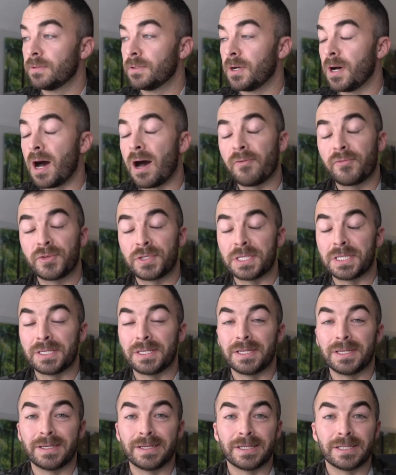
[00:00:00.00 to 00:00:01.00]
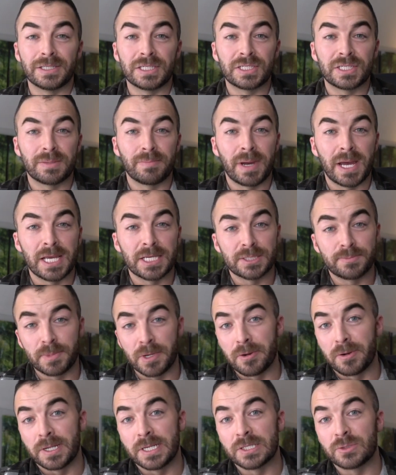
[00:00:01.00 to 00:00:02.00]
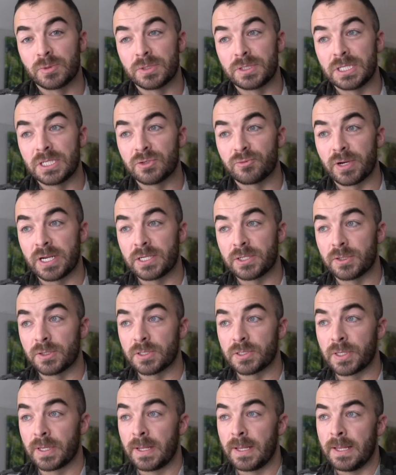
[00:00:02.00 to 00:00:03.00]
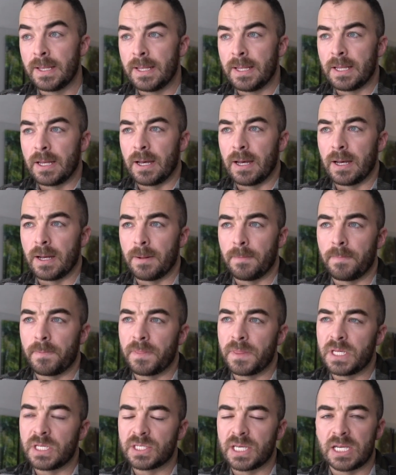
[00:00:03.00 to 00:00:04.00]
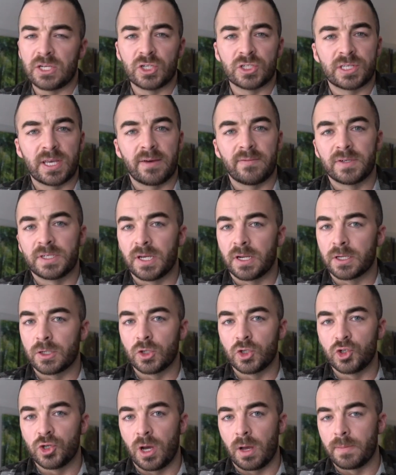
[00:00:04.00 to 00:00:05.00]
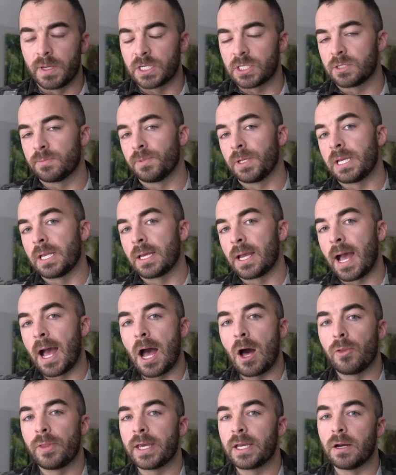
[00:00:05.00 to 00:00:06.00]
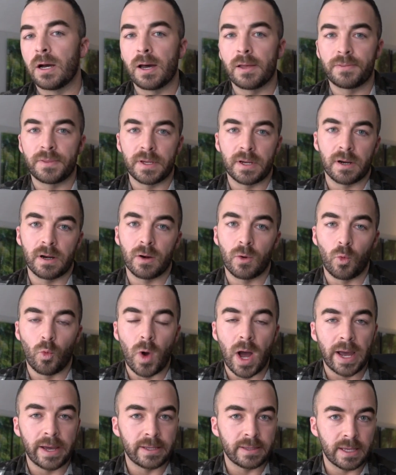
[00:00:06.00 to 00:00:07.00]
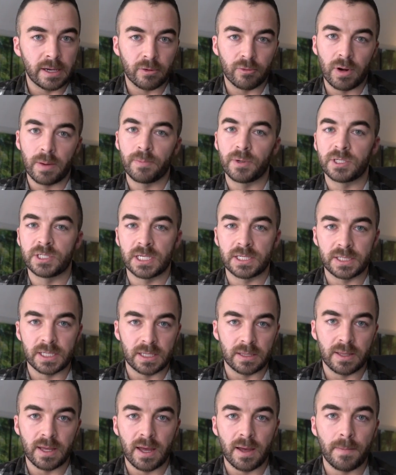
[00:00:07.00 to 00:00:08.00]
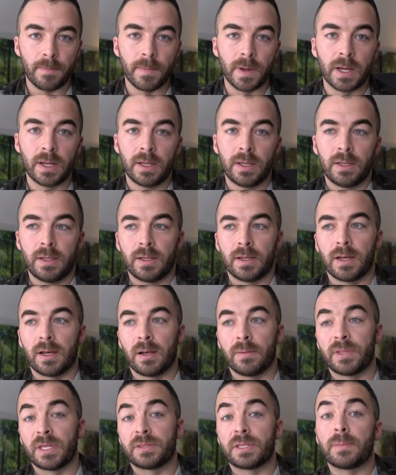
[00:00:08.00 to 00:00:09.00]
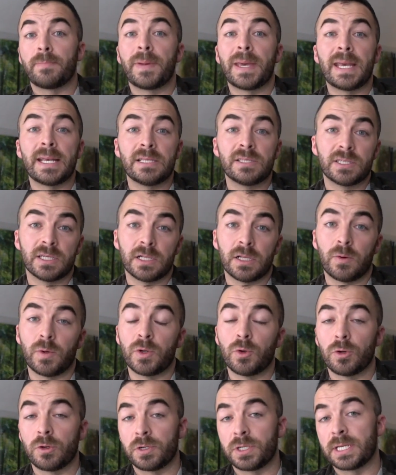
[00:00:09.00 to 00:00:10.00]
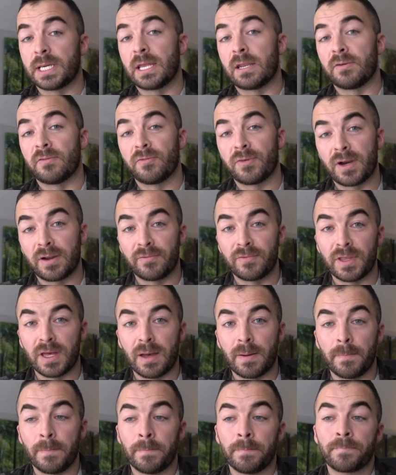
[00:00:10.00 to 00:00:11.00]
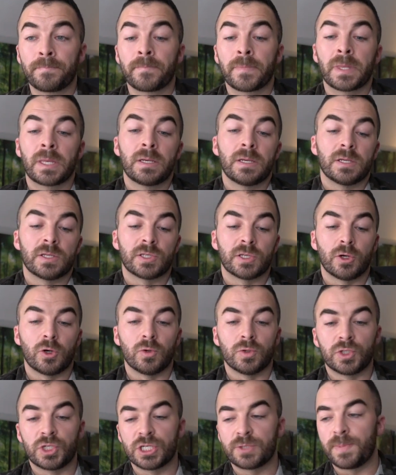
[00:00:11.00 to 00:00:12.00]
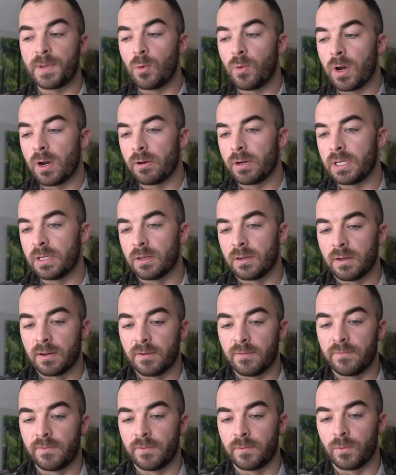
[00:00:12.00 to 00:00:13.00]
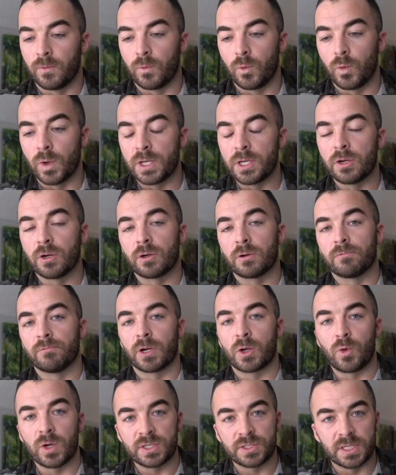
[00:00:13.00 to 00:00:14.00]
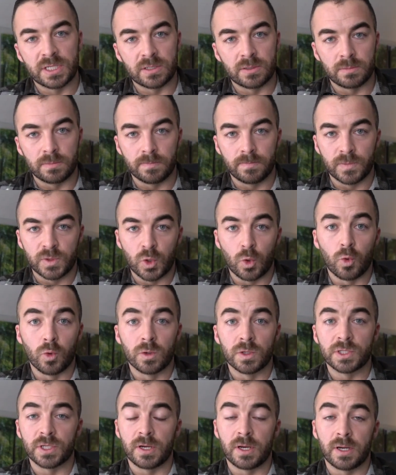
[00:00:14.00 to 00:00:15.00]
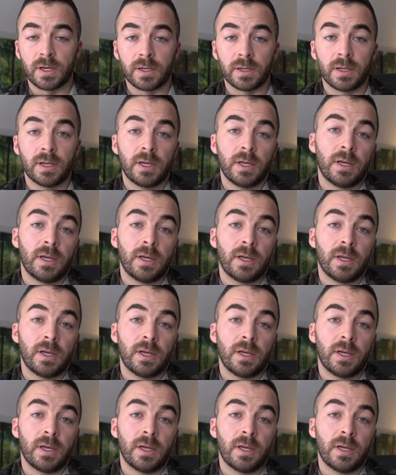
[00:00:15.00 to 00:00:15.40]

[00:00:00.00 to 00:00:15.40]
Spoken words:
often, at least in my experience with these renters, these agents haven't done a good job at explaining how they got there, why they're representing them, that they paid Zillow in order to get in front of them. So just be wary of when you're requesting tours on